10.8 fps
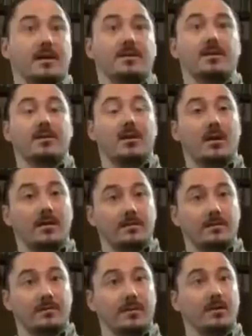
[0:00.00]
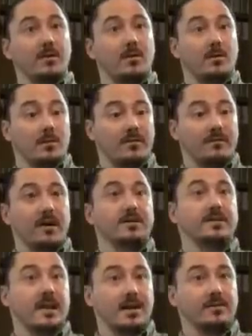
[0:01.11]
and a lot of
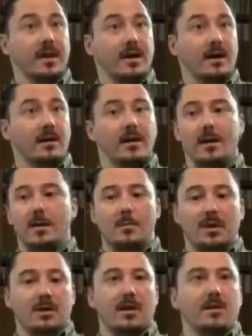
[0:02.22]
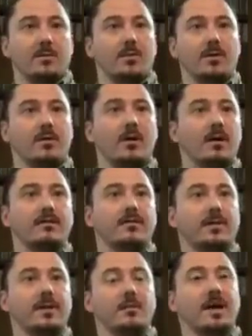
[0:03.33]
funds out there, but none of them were allotted
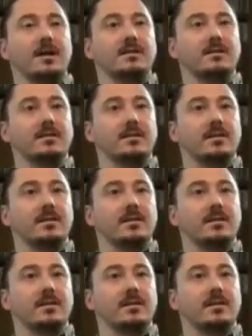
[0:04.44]
for EMS.